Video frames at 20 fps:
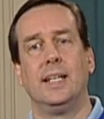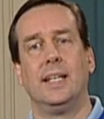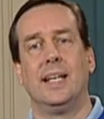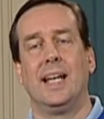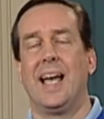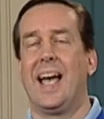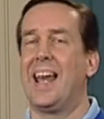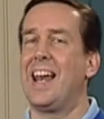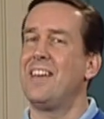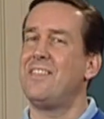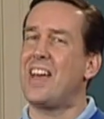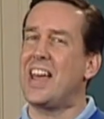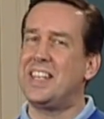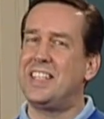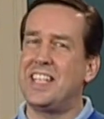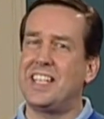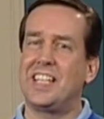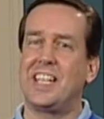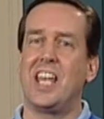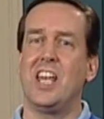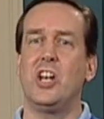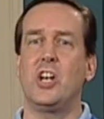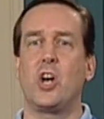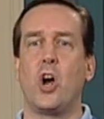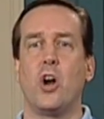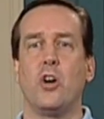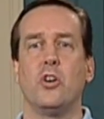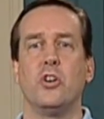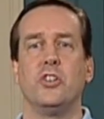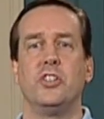And I've had
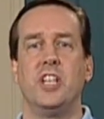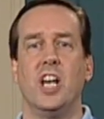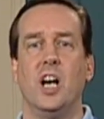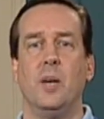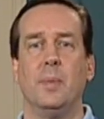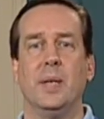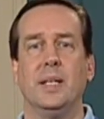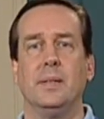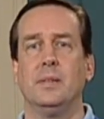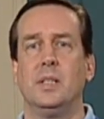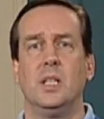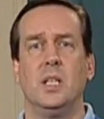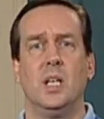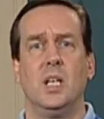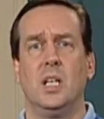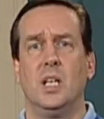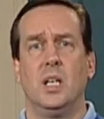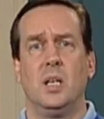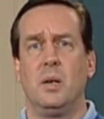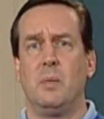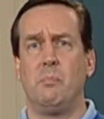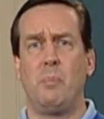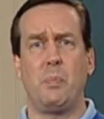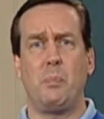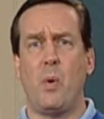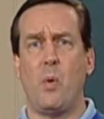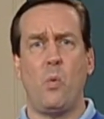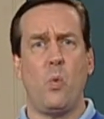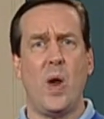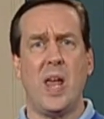kindergartners tell me, but
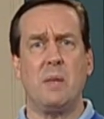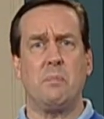wait,